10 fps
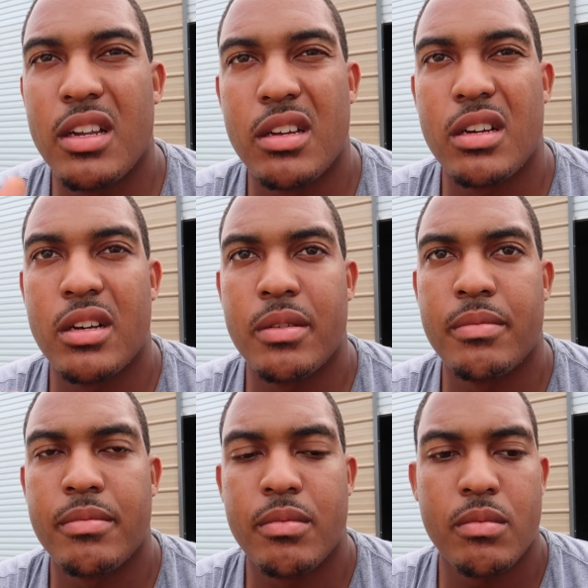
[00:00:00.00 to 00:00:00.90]

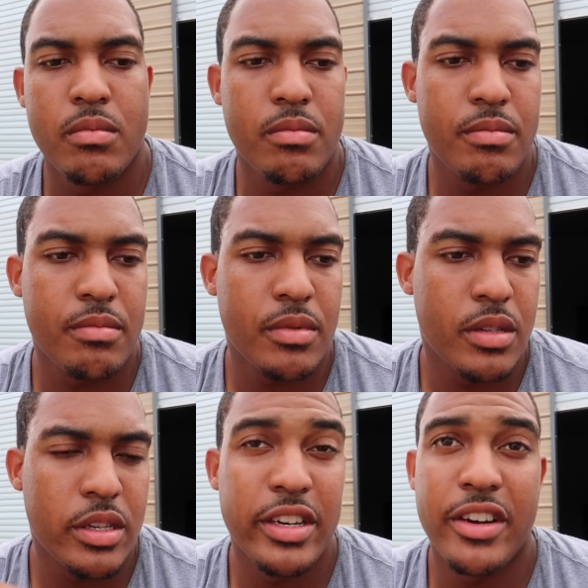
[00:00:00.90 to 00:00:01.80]

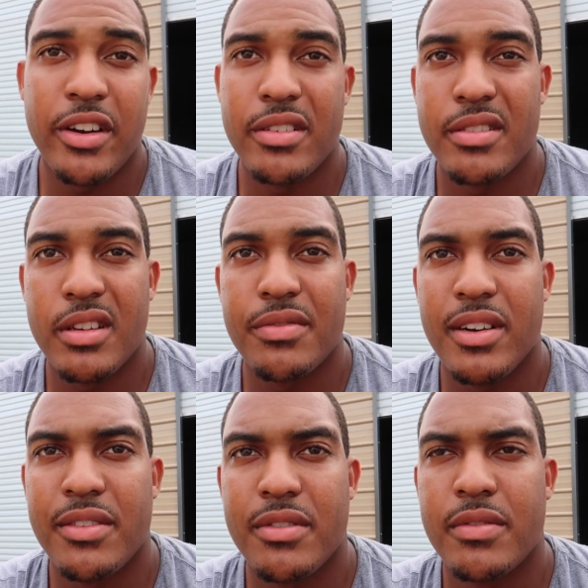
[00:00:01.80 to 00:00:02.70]
the dirt and stuff
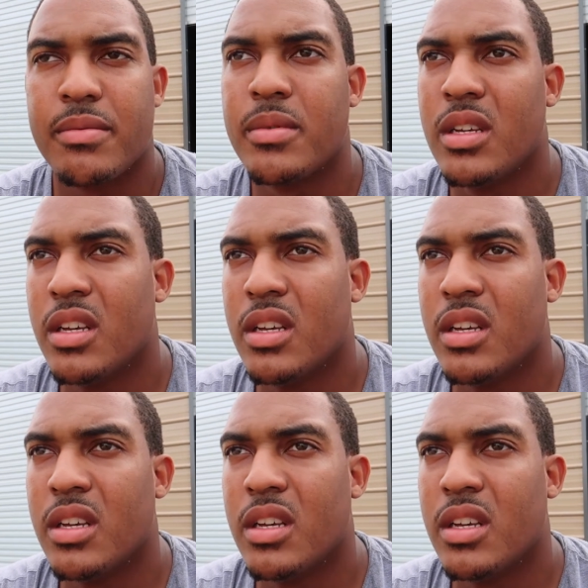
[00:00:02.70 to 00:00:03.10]
off of them,